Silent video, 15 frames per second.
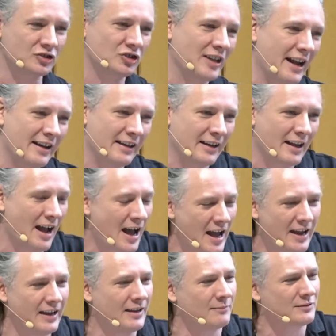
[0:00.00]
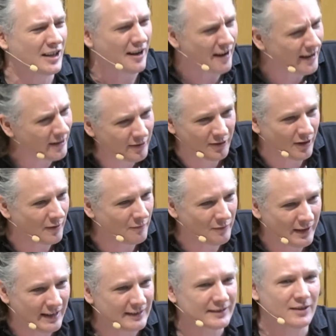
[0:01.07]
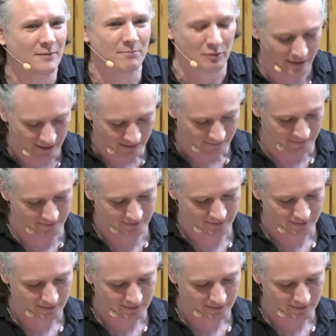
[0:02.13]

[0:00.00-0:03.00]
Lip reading: Channing, I am tired of these complaints.